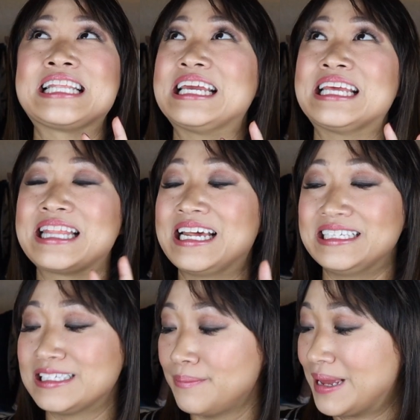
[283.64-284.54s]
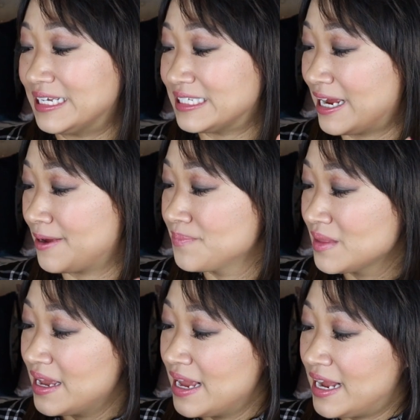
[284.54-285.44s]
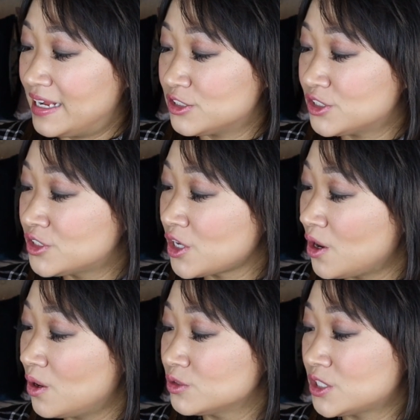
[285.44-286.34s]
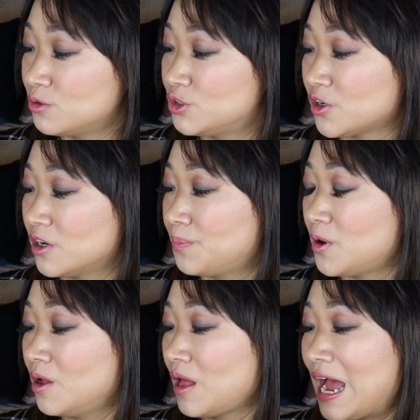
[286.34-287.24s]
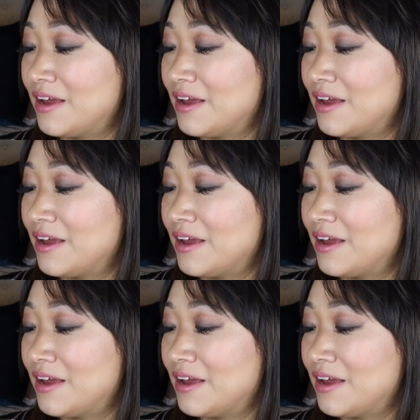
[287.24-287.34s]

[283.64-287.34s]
think that it's amazing. It's so durable.